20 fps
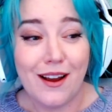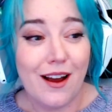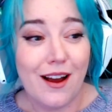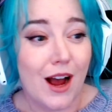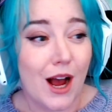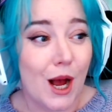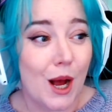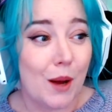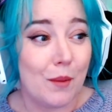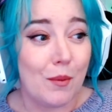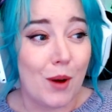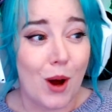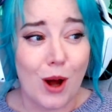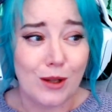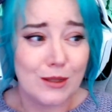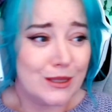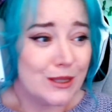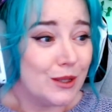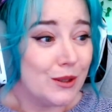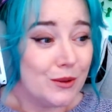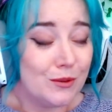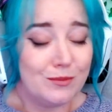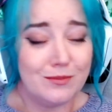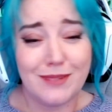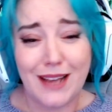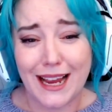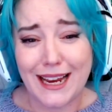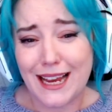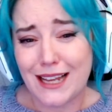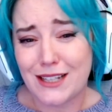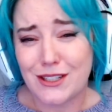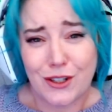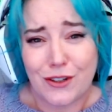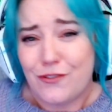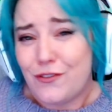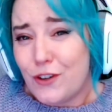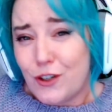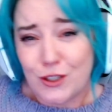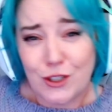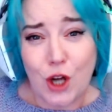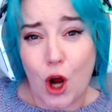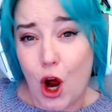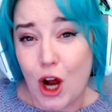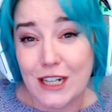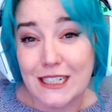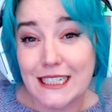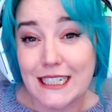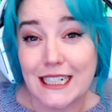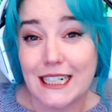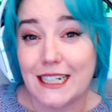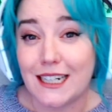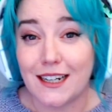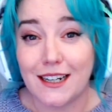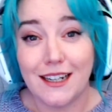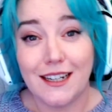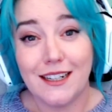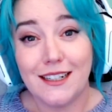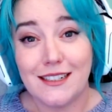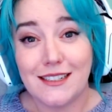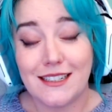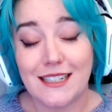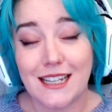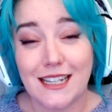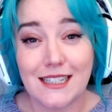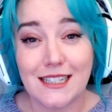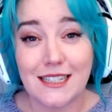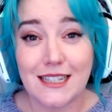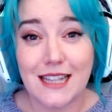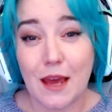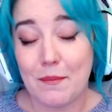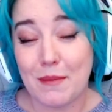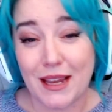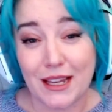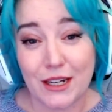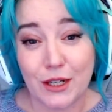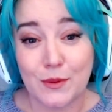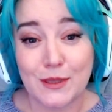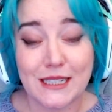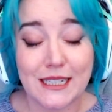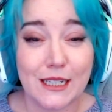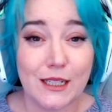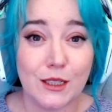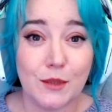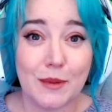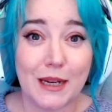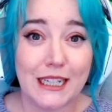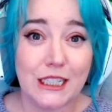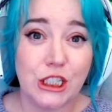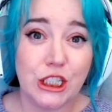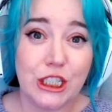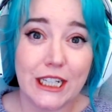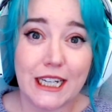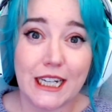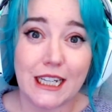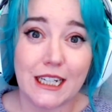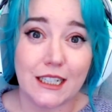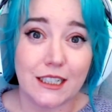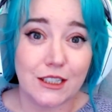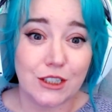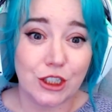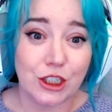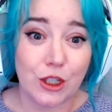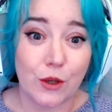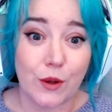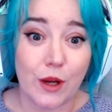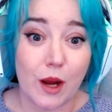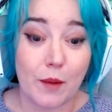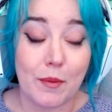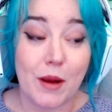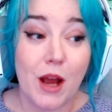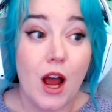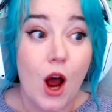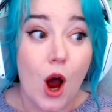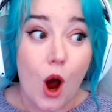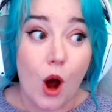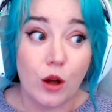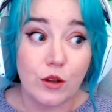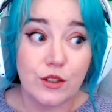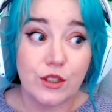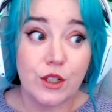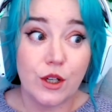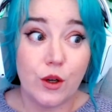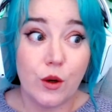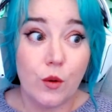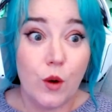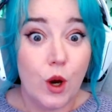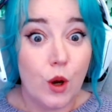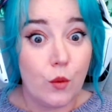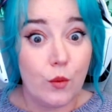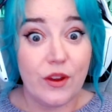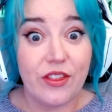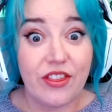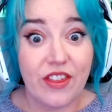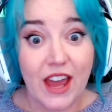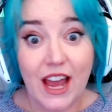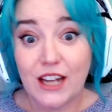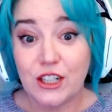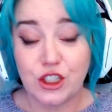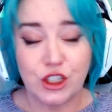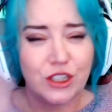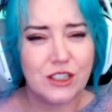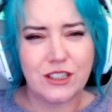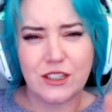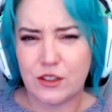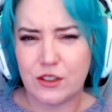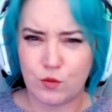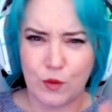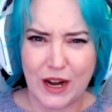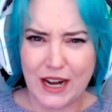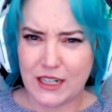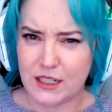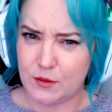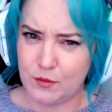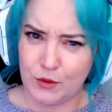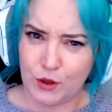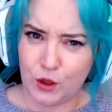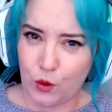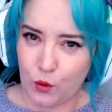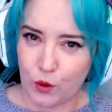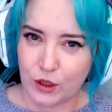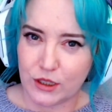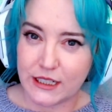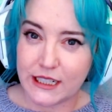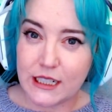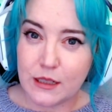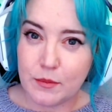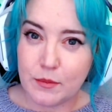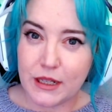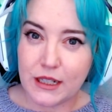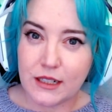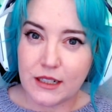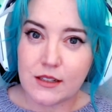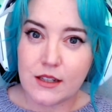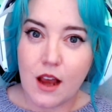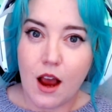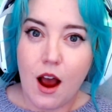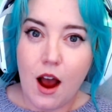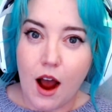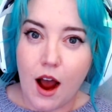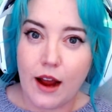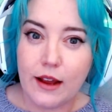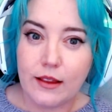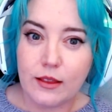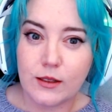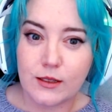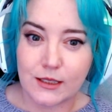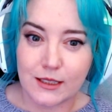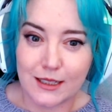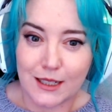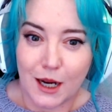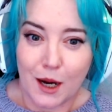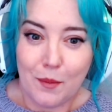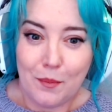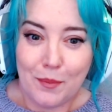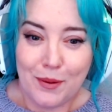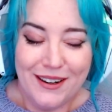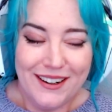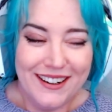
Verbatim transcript: Also, I guess her first haunting since that man who was killed by a chicken showed up. Also, with that, just random lore tidbits, I looked it up.